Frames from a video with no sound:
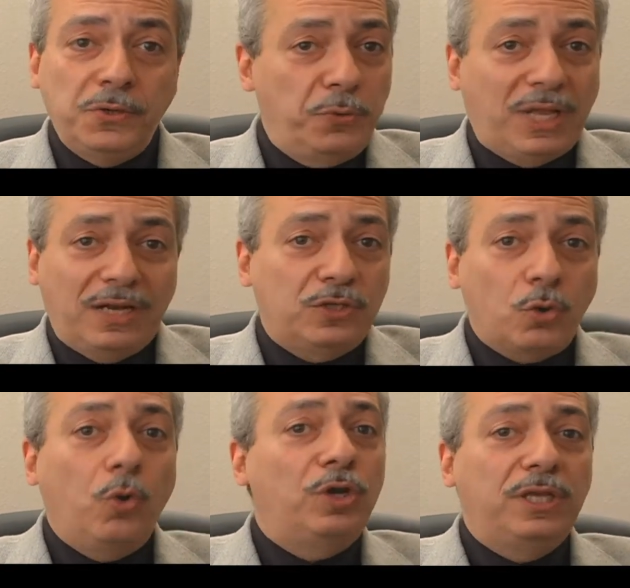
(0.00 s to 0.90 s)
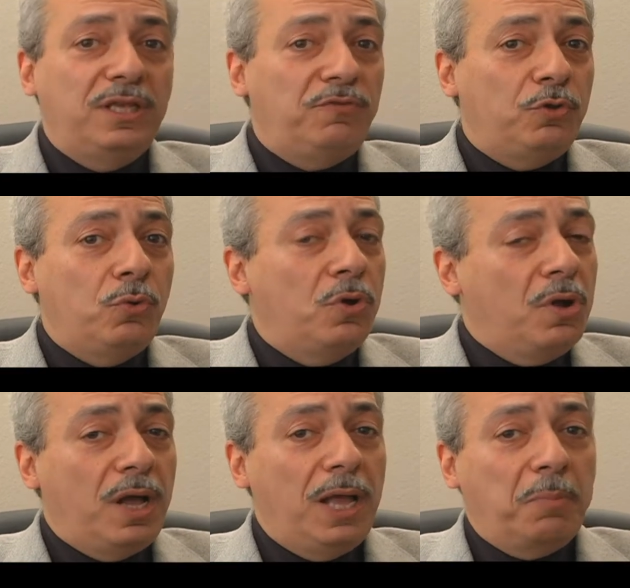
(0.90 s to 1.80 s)
We cannot only give you
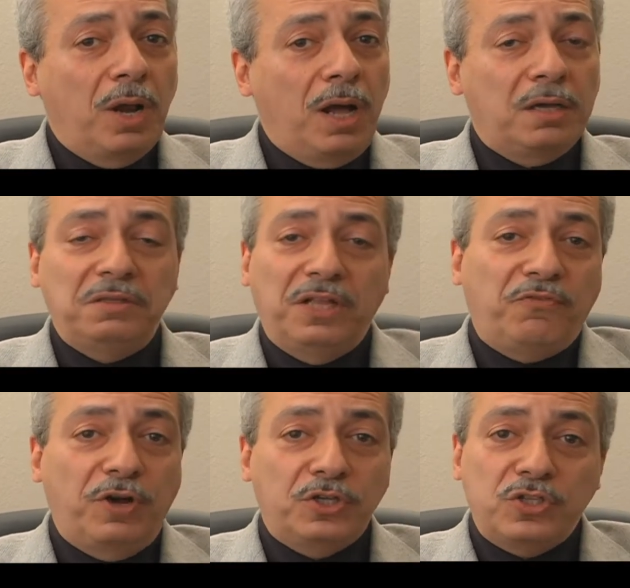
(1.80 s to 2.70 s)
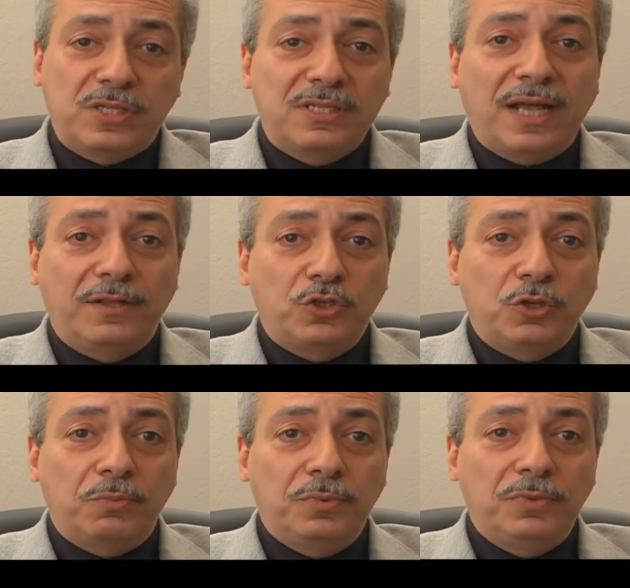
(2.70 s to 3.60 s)
a block that functions inside the chip.
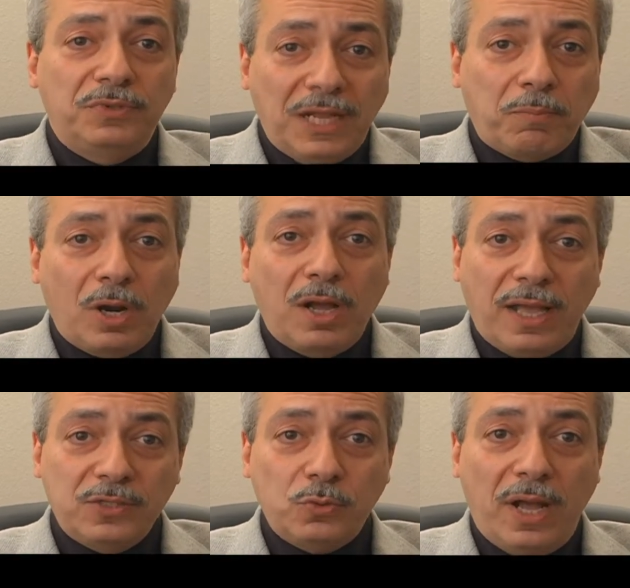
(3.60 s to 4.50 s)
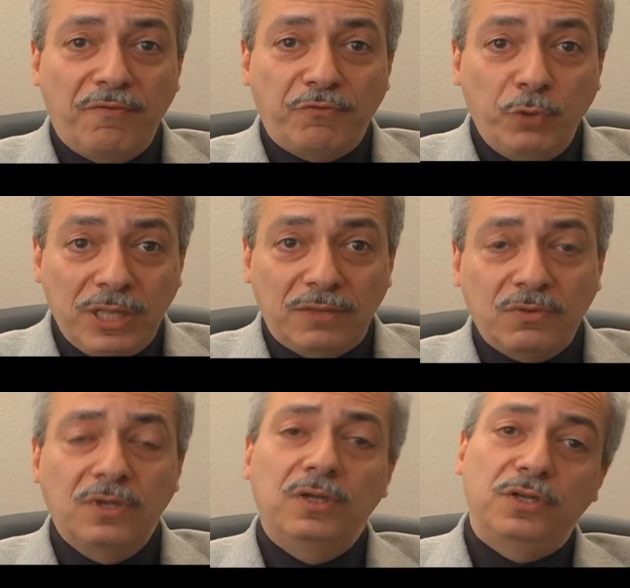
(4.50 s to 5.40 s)
That block has to have with it
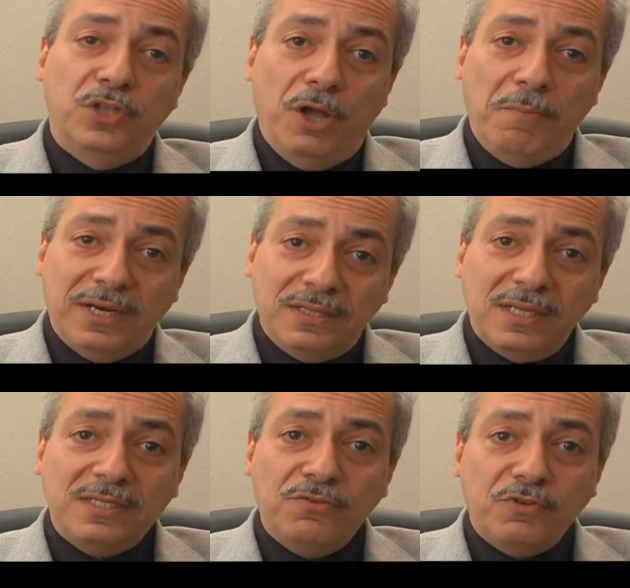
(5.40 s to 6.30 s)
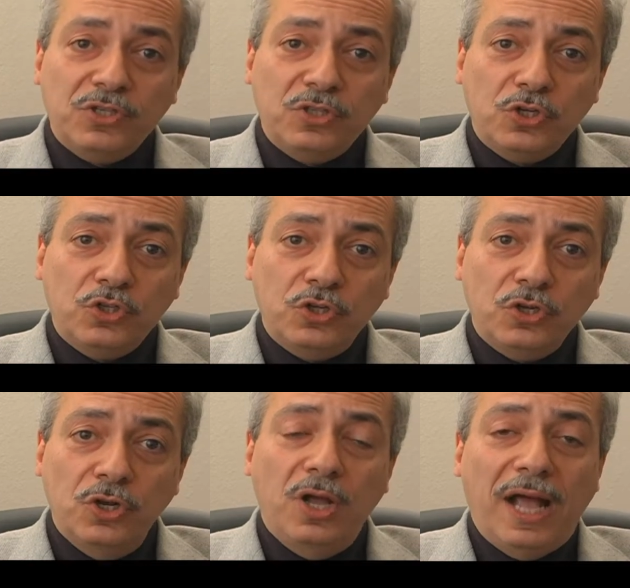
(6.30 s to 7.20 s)
the embedded test infrastructure
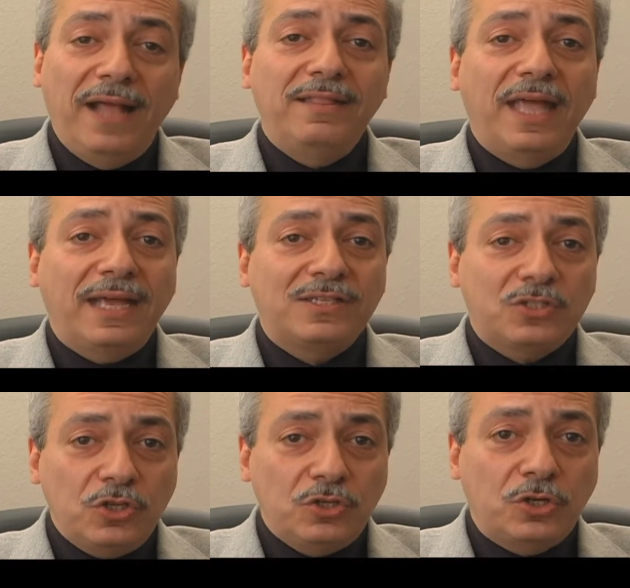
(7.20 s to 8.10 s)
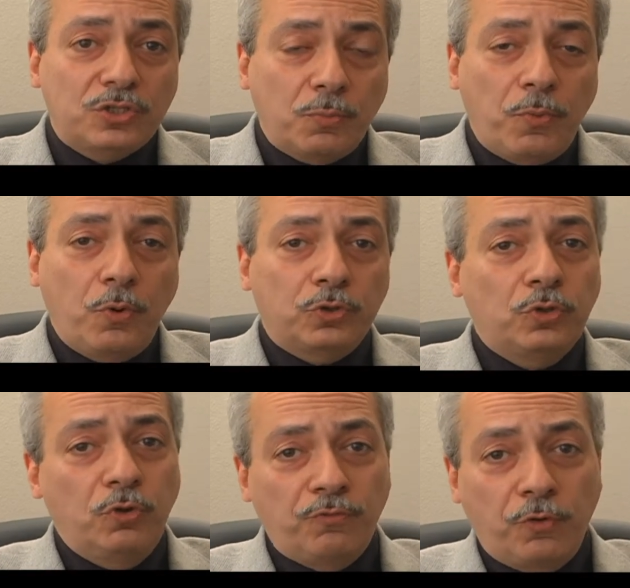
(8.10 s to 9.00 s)
and the external support
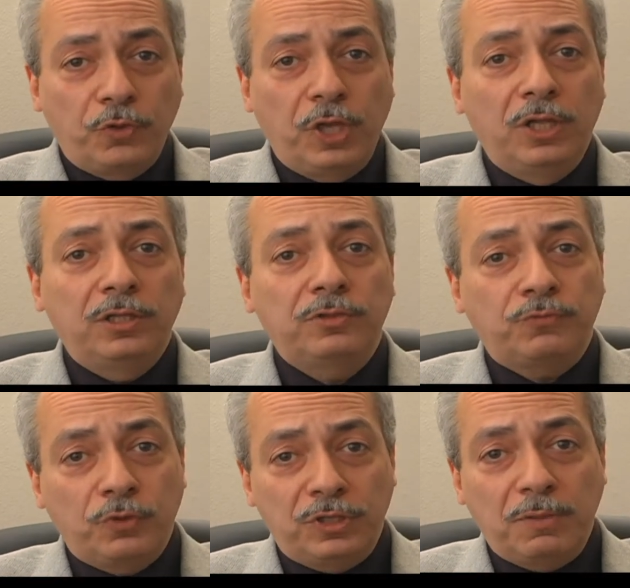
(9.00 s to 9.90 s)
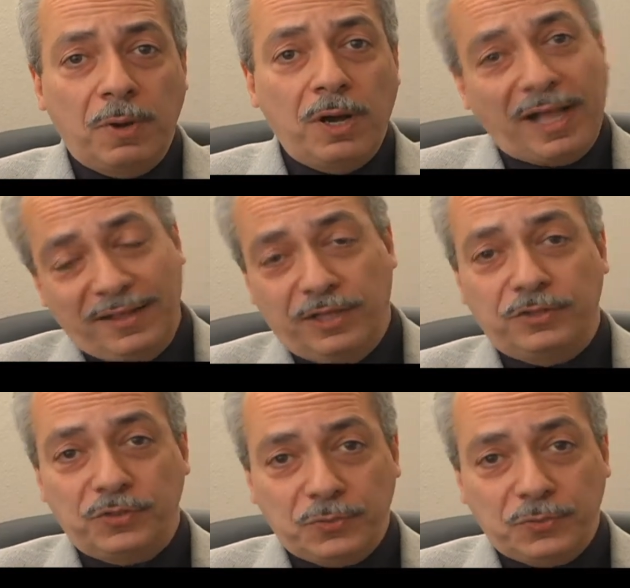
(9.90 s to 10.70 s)
for yield, for debug, and others.